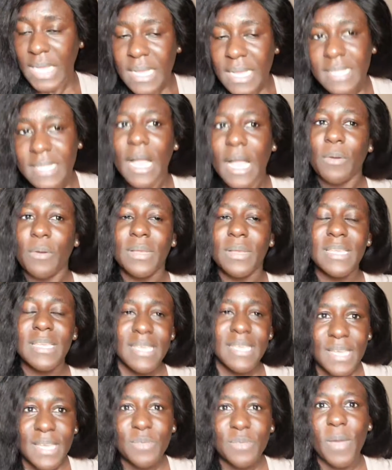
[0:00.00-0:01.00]
Now,
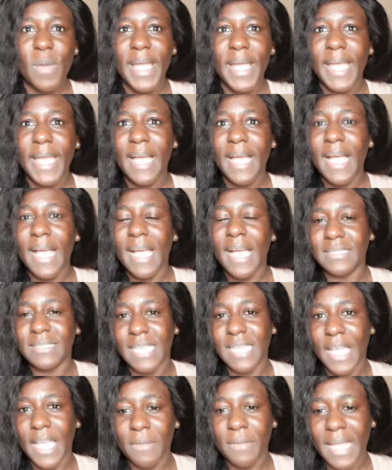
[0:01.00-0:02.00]
Kiddwaya and
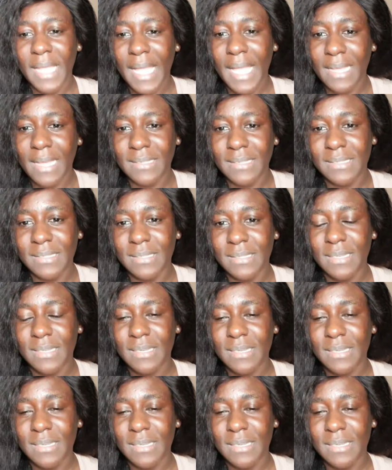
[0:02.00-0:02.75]
Erica's